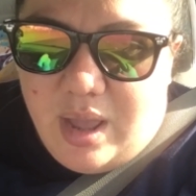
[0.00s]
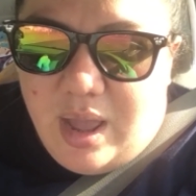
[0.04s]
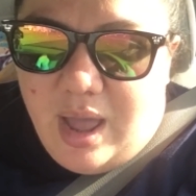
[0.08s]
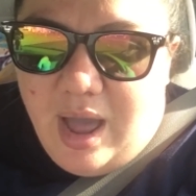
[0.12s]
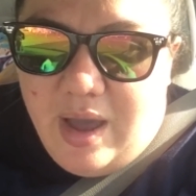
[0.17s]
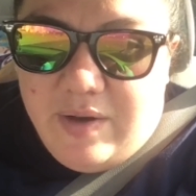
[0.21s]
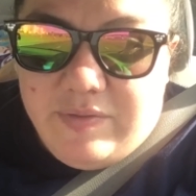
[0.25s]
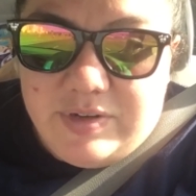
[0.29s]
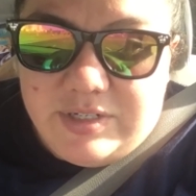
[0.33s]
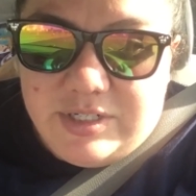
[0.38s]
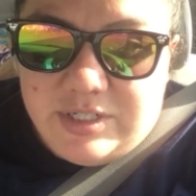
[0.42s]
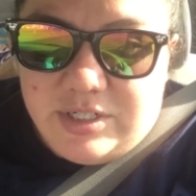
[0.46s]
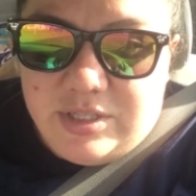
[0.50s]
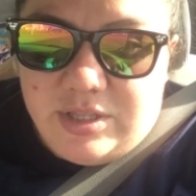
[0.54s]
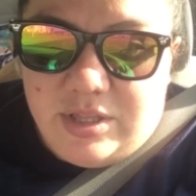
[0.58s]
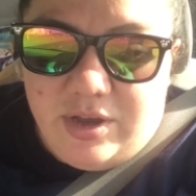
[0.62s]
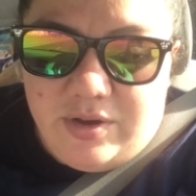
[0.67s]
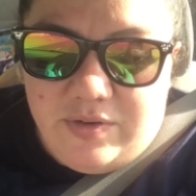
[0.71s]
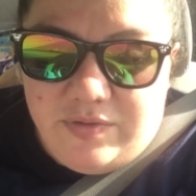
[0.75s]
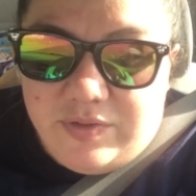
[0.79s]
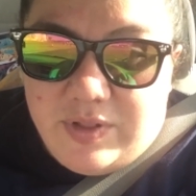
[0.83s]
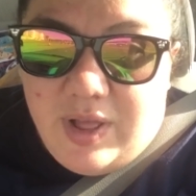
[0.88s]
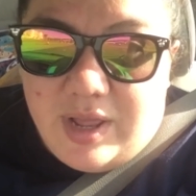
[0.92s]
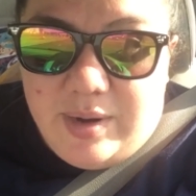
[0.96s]

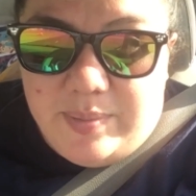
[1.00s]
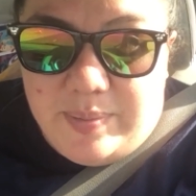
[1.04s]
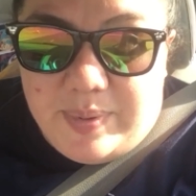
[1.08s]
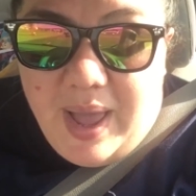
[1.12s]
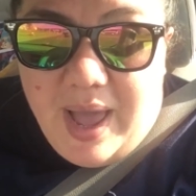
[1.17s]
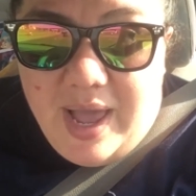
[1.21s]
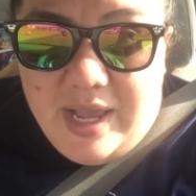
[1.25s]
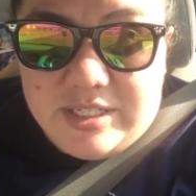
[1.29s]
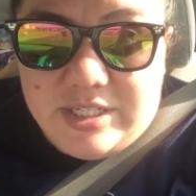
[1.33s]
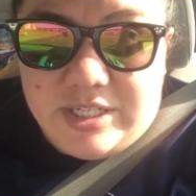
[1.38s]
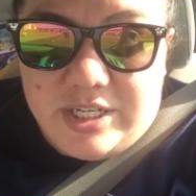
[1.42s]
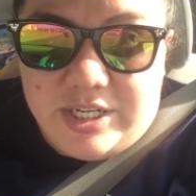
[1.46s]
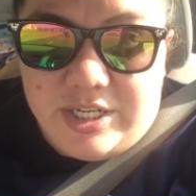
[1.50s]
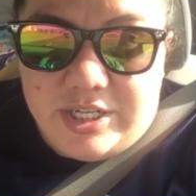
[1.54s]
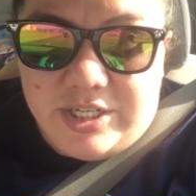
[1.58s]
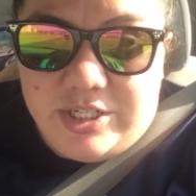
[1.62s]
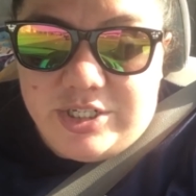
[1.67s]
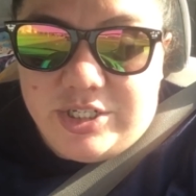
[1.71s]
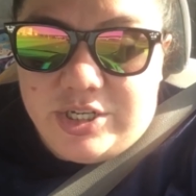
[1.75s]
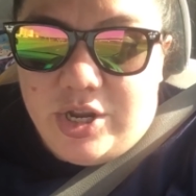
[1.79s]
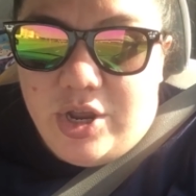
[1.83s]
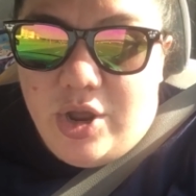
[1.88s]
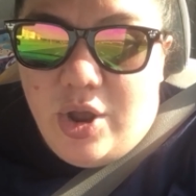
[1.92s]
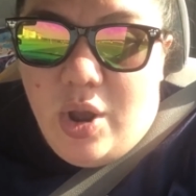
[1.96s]
Flight of
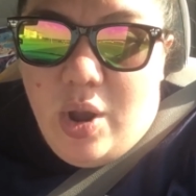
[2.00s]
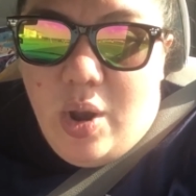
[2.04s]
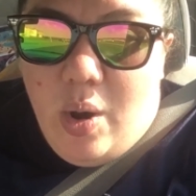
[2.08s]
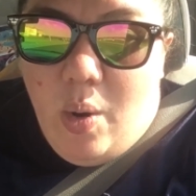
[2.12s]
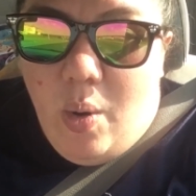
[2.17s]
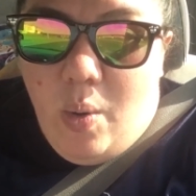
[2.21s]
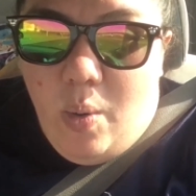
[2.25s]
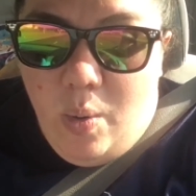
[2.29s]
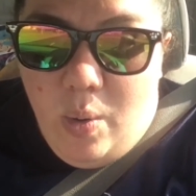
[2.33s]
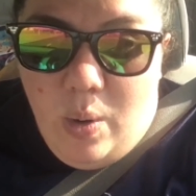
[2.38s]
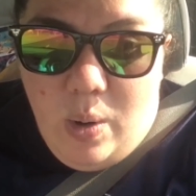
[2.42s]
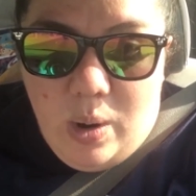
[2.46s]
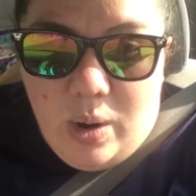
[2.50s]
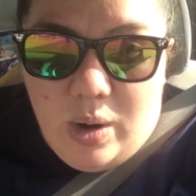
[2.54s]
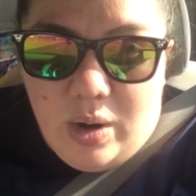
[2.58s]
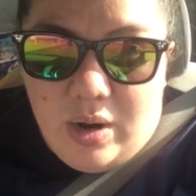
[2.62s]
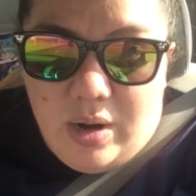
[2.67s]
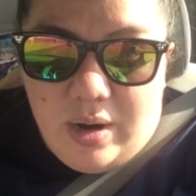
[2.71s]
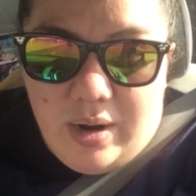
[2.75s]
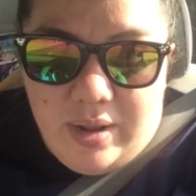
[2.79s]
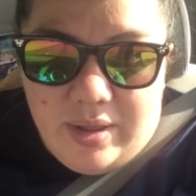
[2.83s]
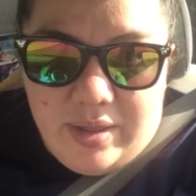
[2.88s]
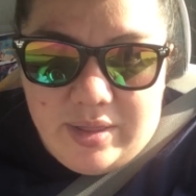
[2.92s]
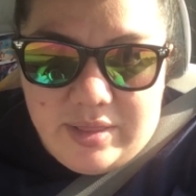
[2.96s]
Passage,
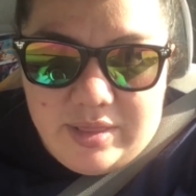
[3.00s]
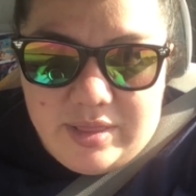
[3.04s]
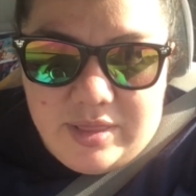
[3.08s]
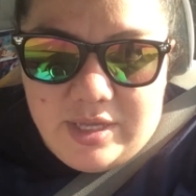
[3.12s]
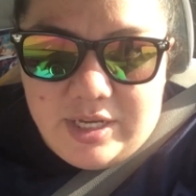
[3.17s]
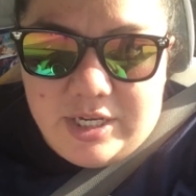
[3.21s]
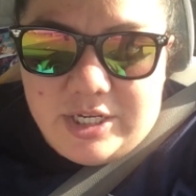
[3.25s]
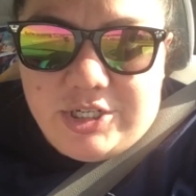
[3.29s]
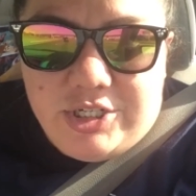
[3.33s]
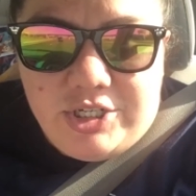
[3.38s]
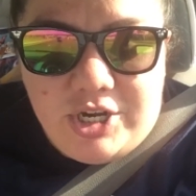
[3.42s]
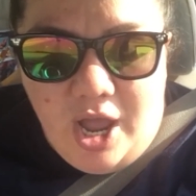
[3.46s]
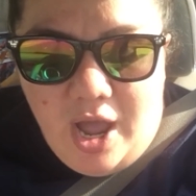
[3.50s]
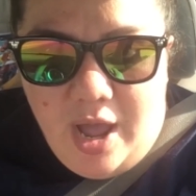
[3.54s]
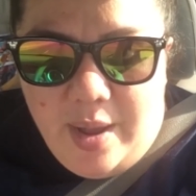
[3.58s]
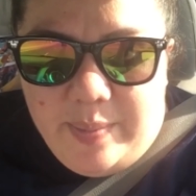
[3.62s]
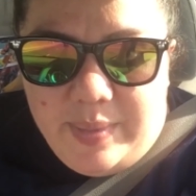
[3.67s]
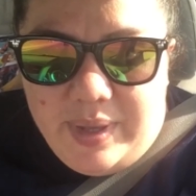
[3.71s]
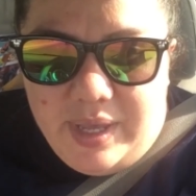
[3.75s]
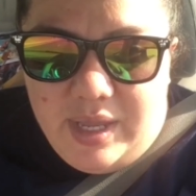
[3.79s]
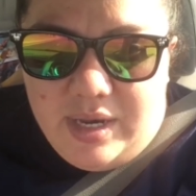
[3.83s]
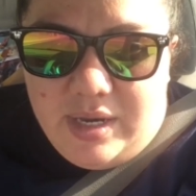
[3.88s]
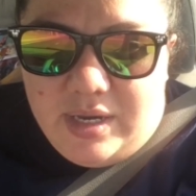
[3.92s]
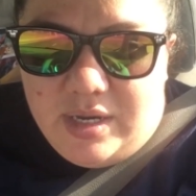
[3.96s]
or the
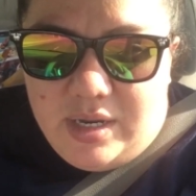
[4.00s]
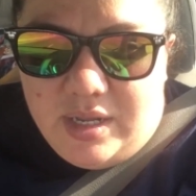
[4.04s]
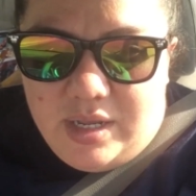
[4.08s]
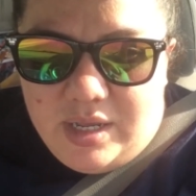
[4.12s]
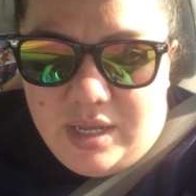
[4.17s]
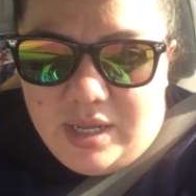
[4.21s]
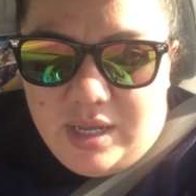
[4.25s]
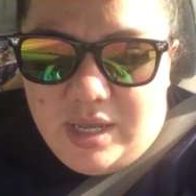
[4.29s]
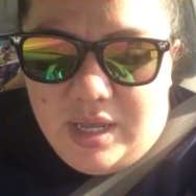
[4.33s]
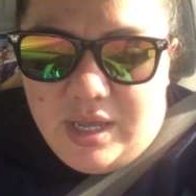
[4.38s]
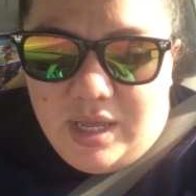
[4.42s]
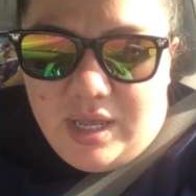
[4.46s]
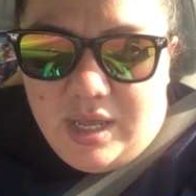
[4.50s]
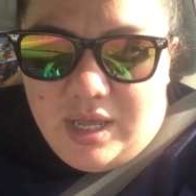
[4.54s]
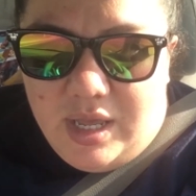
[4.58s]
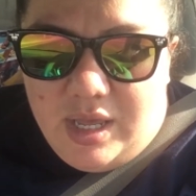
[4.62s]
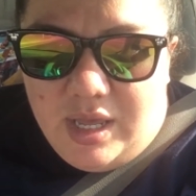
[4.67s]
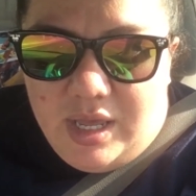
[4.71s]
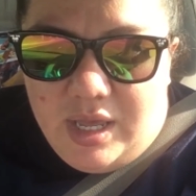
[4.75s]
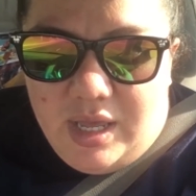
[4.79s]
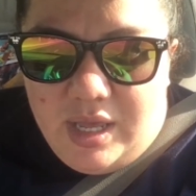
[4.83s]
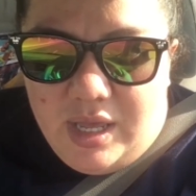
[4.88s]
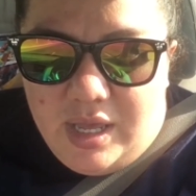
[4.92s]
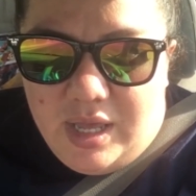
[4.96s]
shaman
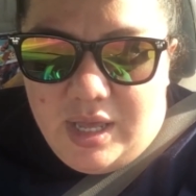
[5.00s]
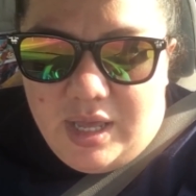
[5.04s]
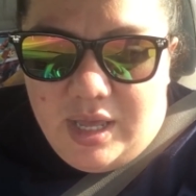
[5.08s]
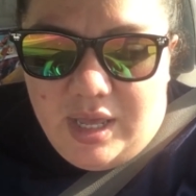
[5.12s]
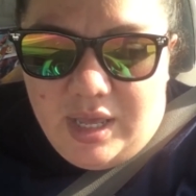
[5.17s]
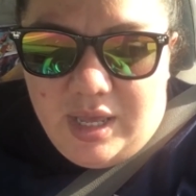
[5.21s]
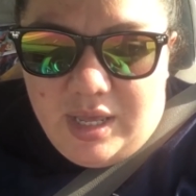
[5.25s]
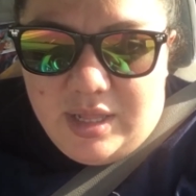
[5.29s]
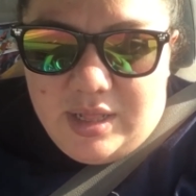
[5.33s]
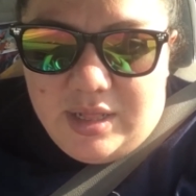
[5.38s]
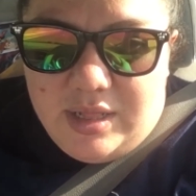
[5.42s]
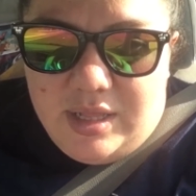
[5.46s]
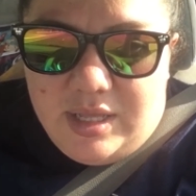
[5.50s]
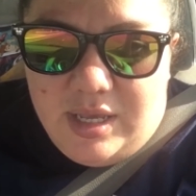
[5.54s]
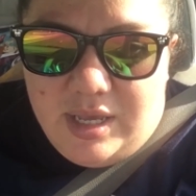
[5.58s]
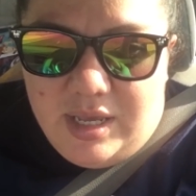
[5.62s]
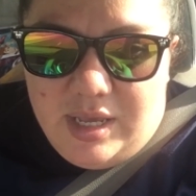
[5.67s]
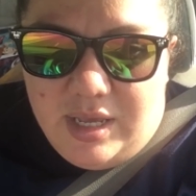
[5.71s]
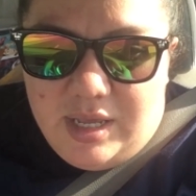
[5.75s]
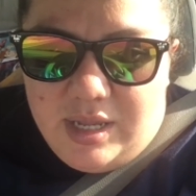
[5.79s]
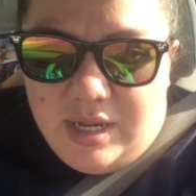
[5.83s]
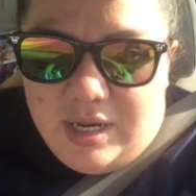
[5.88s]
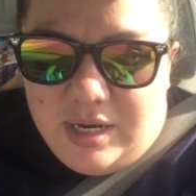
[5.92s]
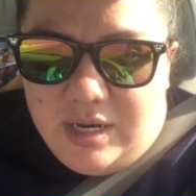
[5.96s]
in
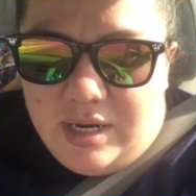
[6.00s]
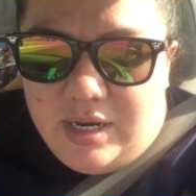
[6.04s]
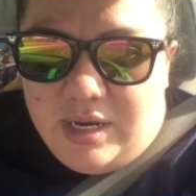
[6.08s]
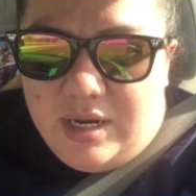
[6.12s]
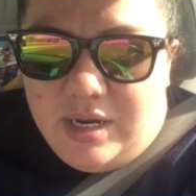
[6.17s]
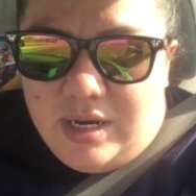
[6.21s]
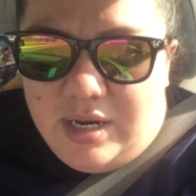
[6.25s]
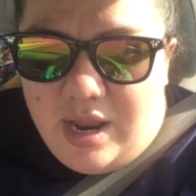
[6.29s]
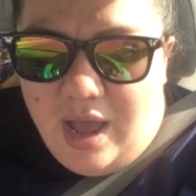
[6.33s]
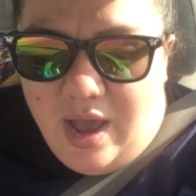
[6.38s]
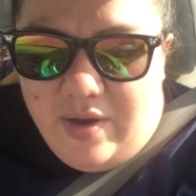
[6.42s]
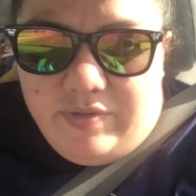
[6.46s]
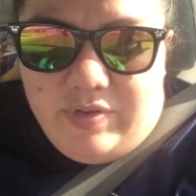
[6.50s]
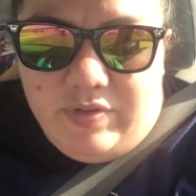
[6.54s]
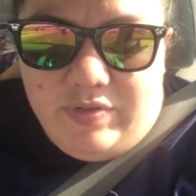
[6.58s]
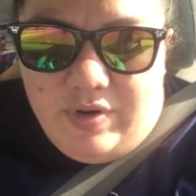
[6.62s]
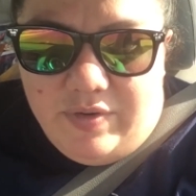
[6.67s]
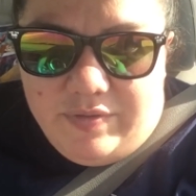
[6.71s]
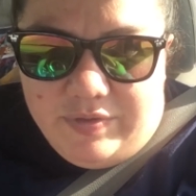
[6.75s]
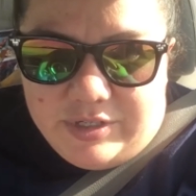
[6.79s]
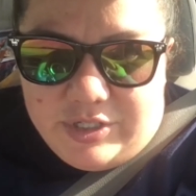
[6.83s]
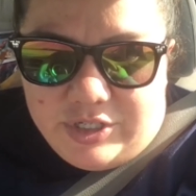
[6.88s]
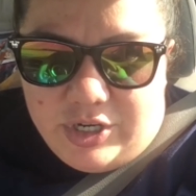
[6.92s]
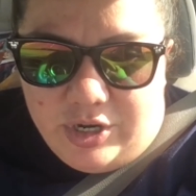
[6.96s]
the Navi
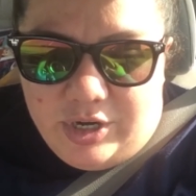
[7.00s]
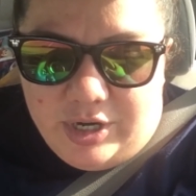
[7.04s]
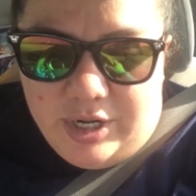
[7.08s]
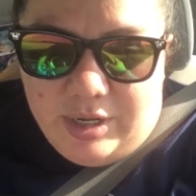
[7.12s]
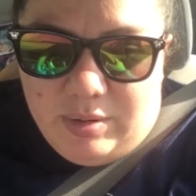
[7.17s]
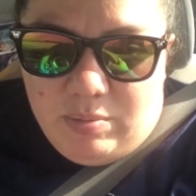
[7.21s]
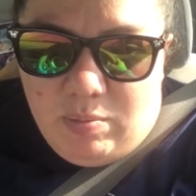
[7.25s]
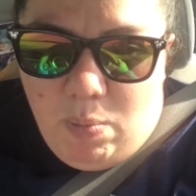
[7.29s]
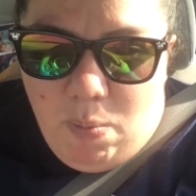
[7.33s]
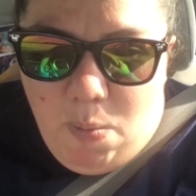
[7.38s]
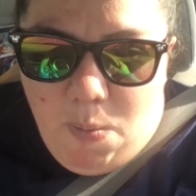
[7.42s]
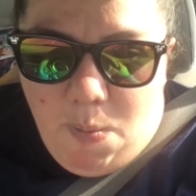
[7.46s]
River Journey.